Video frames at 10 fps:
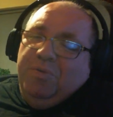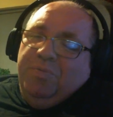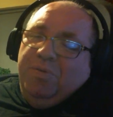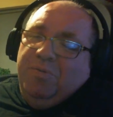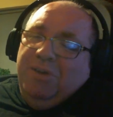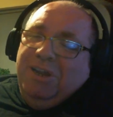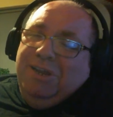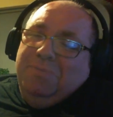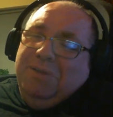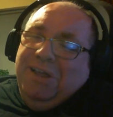what
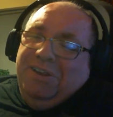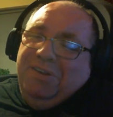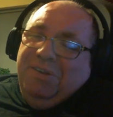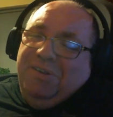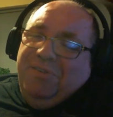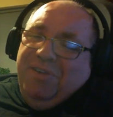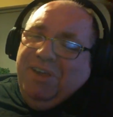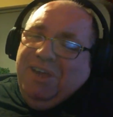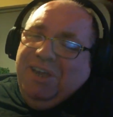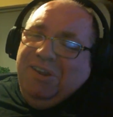really planted the
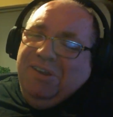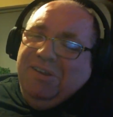seed